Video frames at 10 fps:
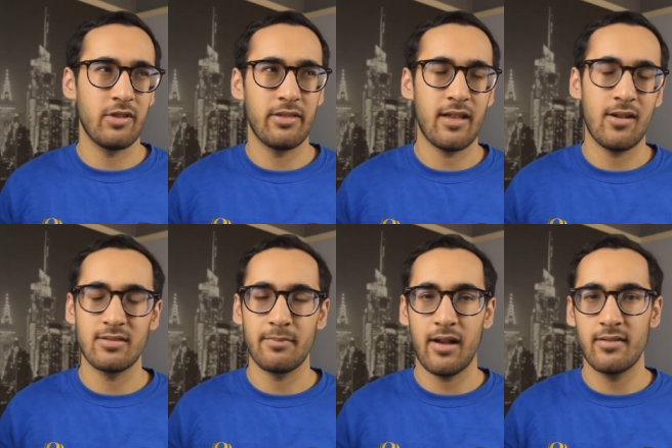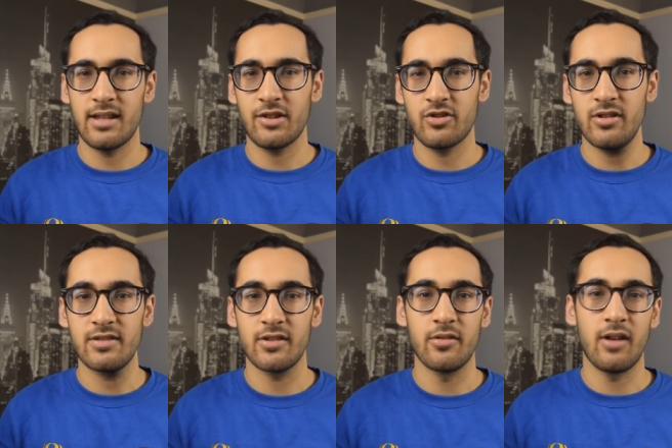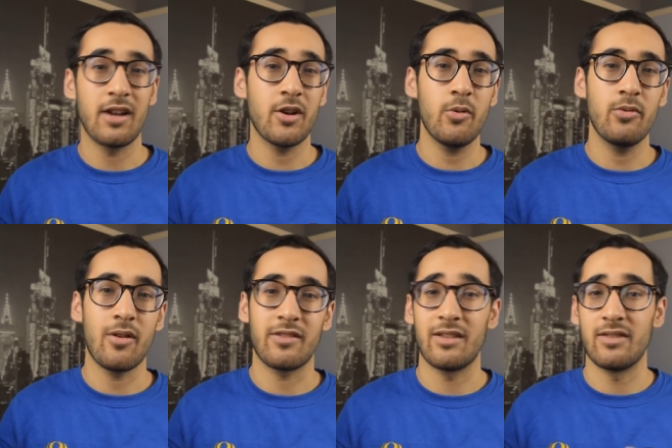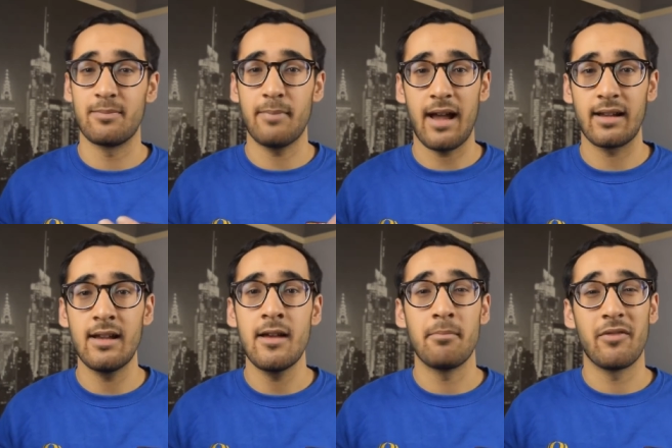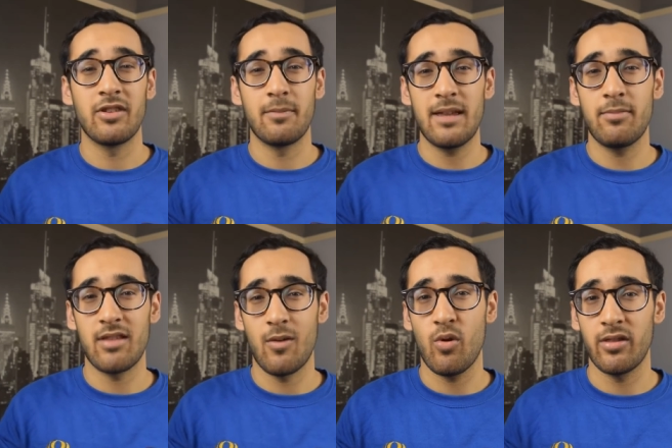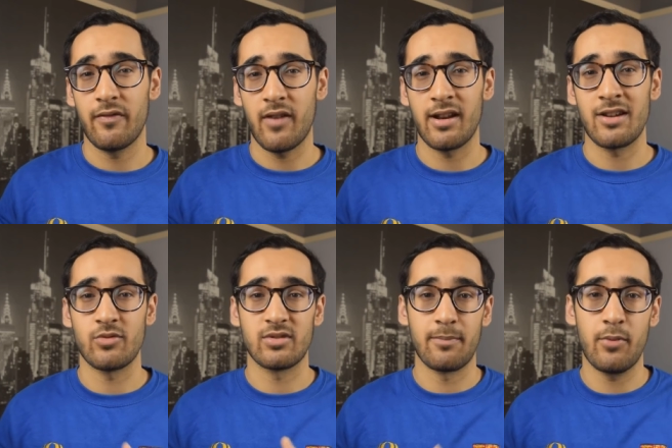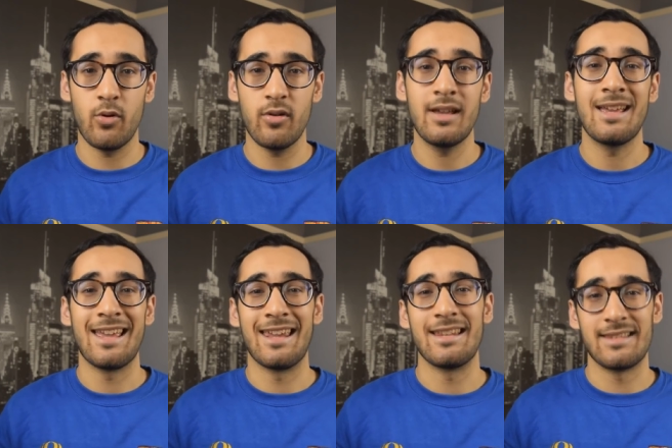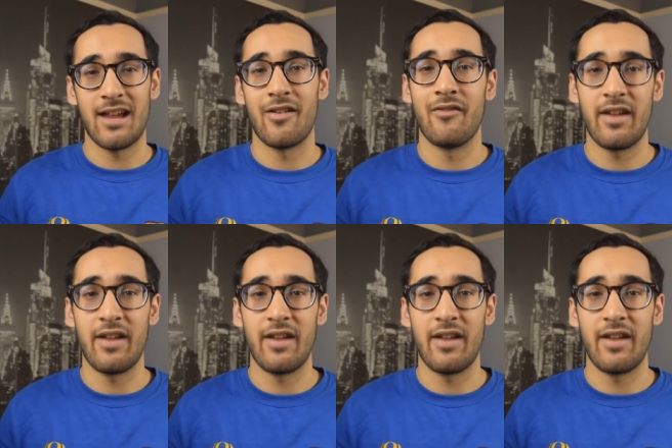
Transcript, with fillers: £3,000 extra, so I know you have to give this back, but for the people that want the financial support, it is there